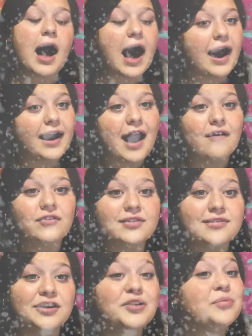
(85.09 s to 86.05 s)
I haven't
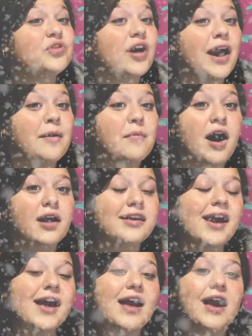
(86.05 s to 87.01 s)
seen him try them on
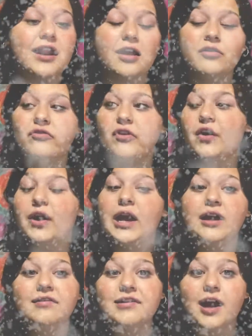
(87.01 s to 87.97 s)
yet and I'm very
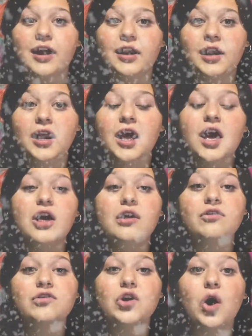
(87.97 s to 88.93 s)
excited.
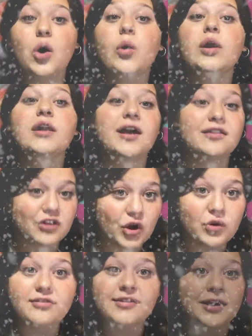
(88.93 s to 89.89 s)
So let's go see